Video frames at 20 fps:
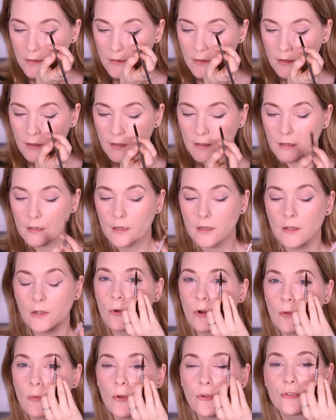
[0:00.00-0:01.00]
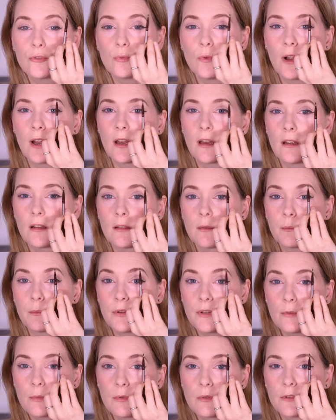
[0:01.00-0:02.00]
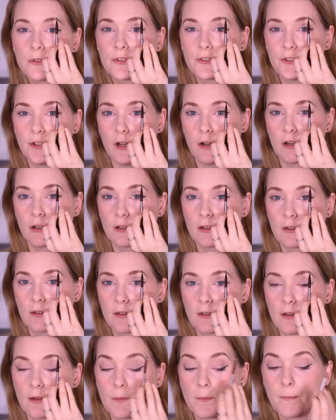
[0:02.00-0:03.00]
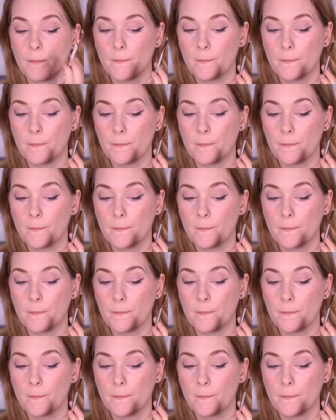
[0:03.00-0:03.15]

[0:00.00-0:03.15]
to almost where the pupil starts.